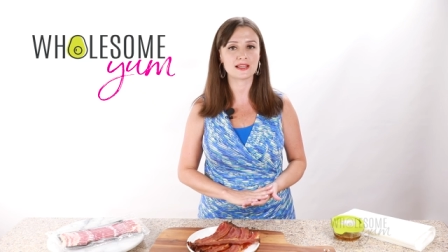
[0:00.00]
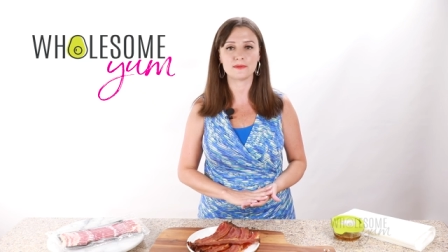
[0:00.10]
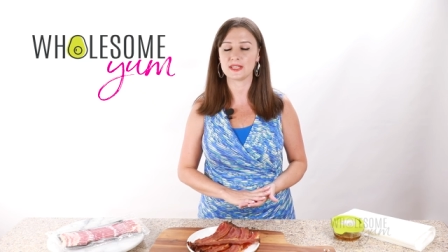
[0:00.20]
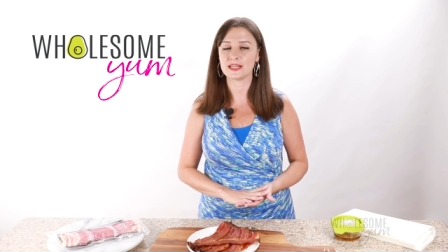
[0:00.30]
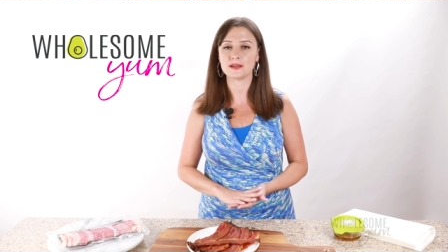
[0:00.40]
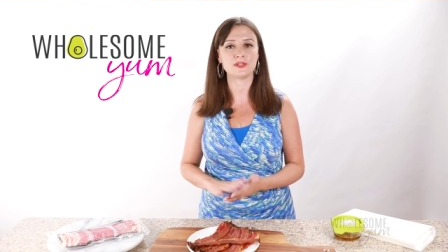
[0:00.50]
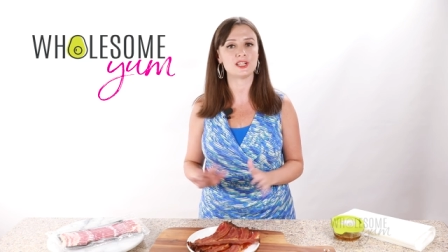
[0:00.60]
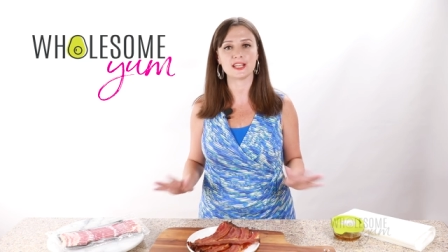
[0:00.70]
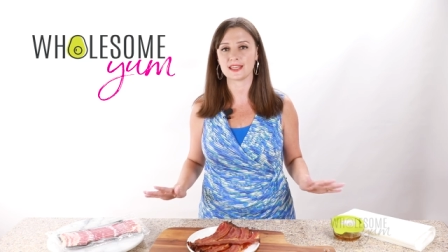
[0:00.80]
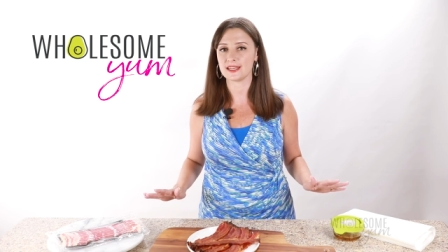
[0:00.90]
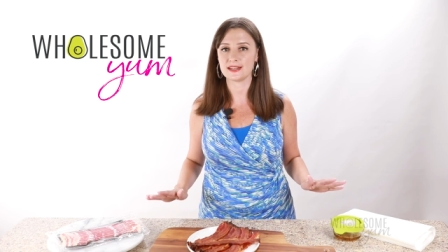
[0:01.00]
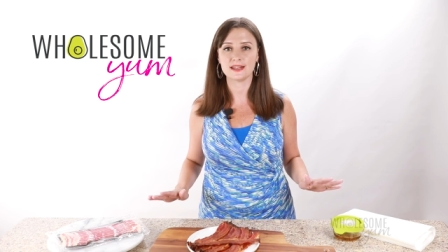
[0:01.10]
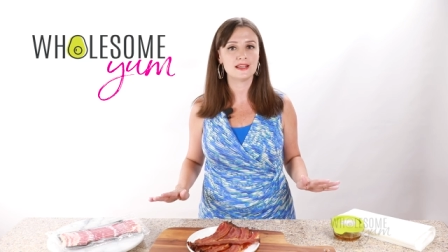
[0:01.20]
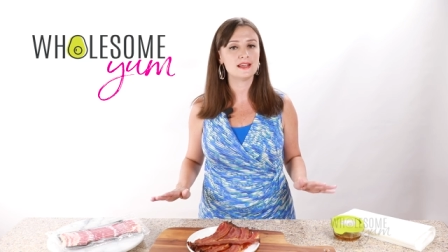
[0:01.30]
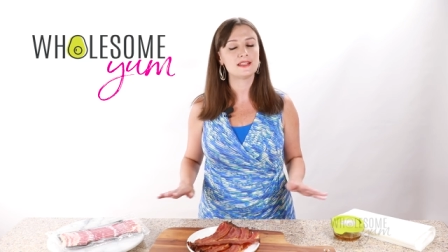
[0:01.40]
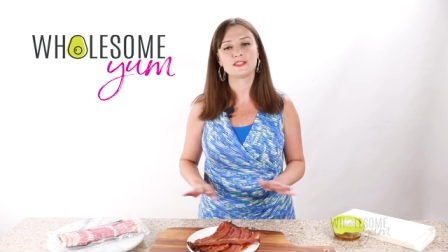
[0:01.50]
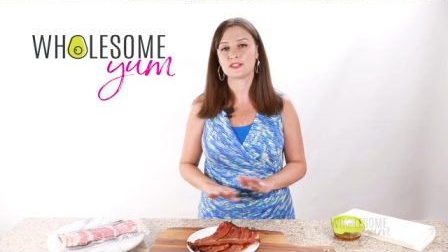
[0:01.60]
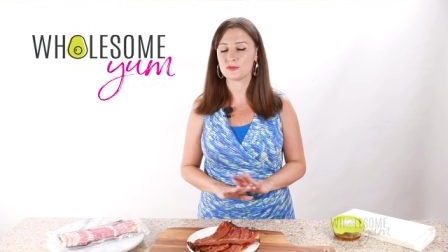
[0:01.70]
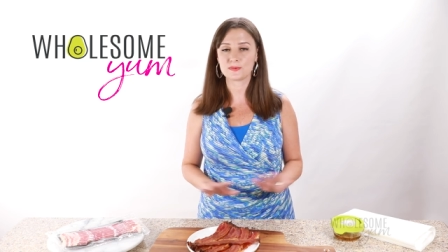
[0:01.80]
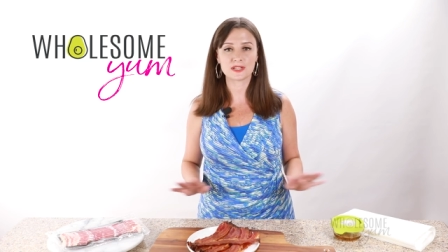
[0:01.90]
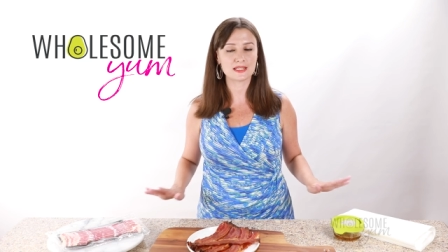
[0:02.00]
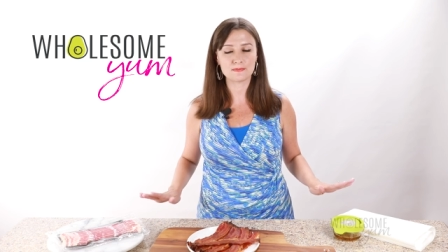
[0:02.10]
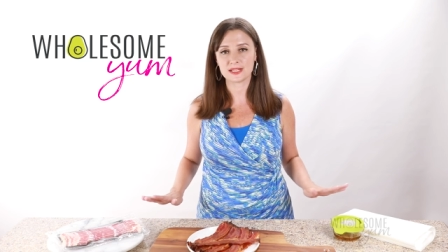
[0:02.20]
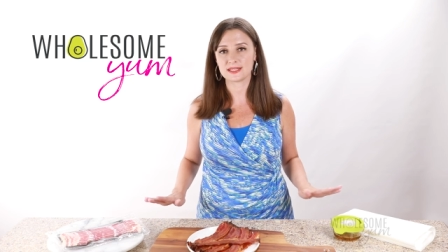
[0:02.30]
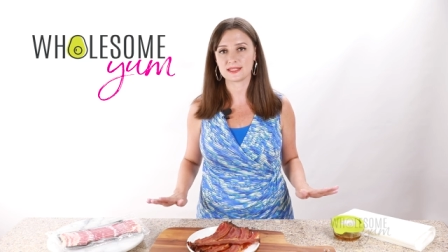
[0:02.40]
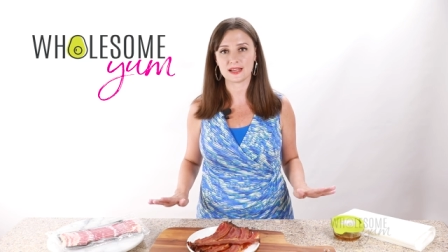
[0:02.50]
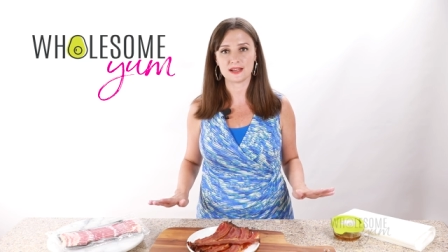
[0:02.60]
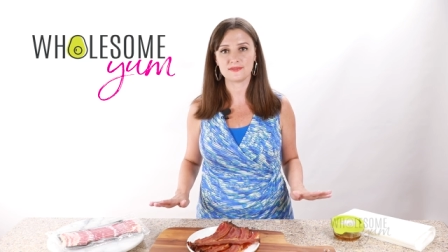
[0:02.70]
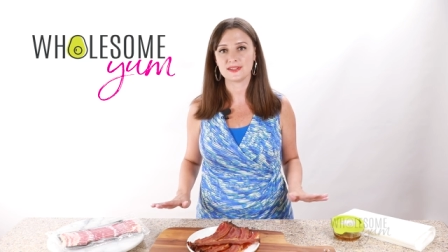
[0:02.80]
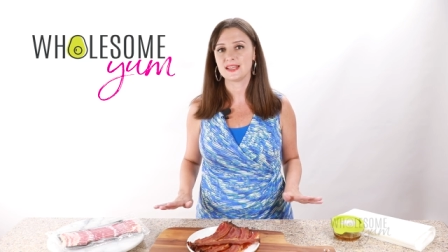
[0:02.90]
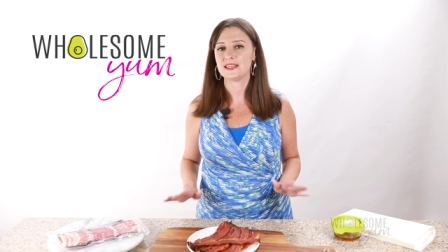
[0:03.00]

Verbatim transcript: coming up, chicken, super simple stuff.